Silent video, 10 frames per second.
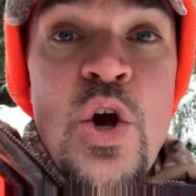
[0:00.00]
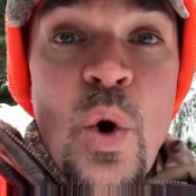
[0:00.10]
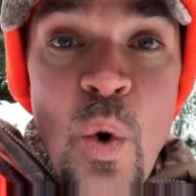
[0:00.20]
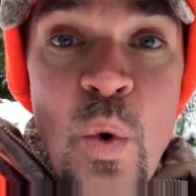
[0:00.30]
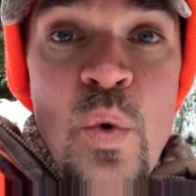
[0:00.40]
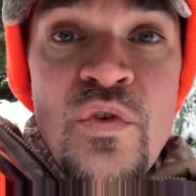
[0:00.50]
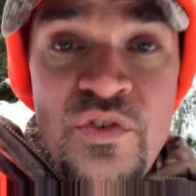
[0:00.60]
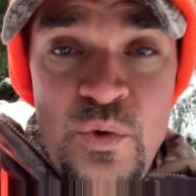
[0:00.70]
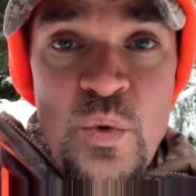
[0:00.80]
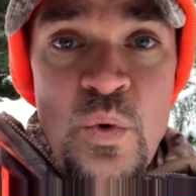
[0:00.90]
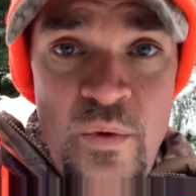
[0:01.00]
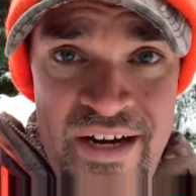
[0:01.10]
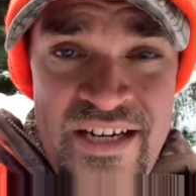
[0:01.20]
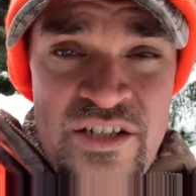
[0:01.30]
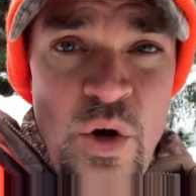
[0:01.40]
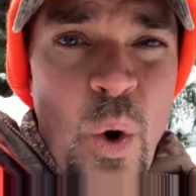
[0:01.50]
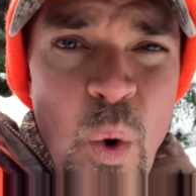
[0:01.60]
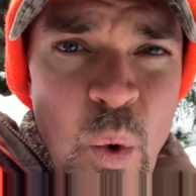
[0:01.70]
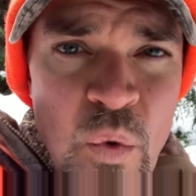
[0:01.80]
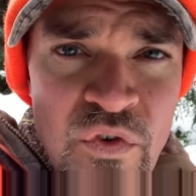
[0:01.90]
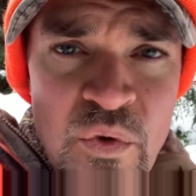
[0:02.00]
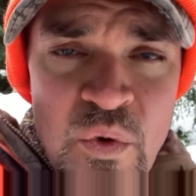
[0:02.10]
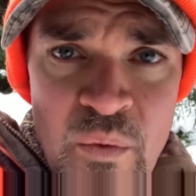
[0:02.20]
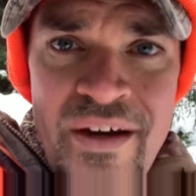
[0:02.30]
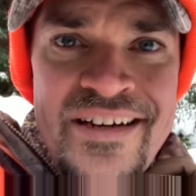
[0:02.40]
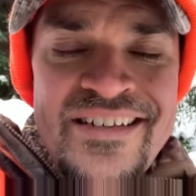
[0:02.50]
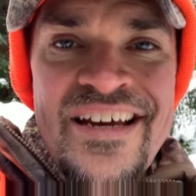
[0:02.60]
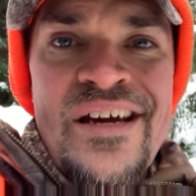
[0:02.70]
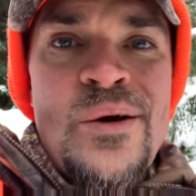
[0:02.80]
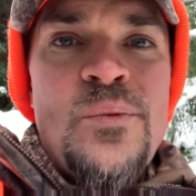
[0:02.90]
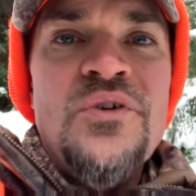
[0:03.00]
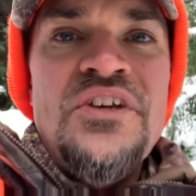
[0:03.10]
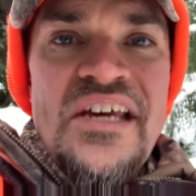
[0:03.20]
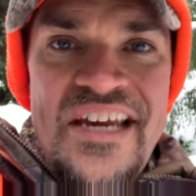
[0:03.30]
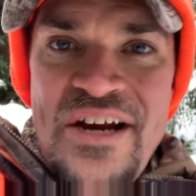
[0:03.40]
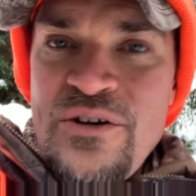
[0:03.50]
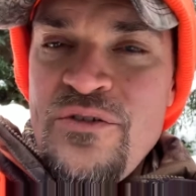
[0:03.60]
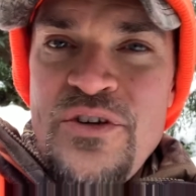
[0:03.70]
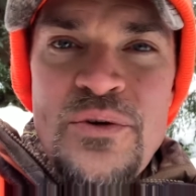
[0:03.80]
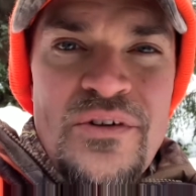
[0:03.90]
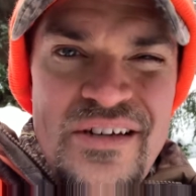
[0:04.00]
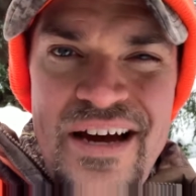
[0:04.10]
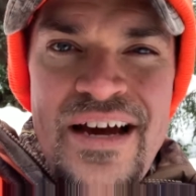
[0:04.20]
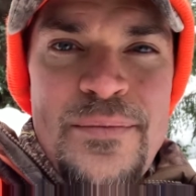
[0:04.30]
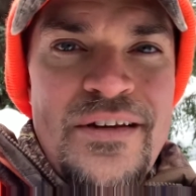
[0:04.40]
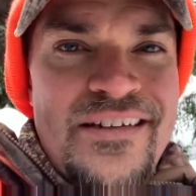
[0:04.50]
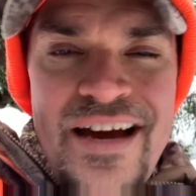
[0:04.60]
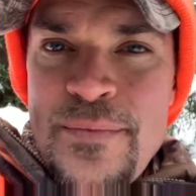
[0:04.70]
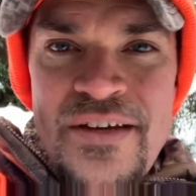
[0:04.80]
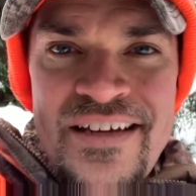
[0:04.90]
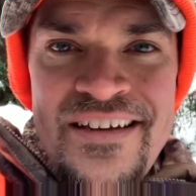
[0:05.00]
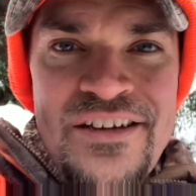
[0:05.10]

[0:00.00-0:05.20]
Old school ways, old school ways will take care of you time and time again.